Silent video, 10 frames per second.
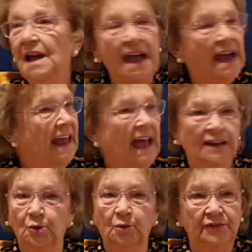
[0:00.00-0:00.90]
And I
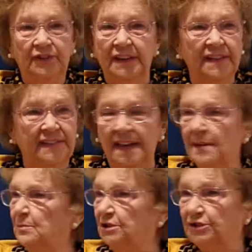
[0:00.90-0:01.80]
don't think they
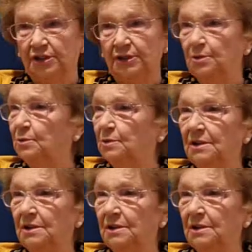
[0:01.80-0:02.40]
must have known,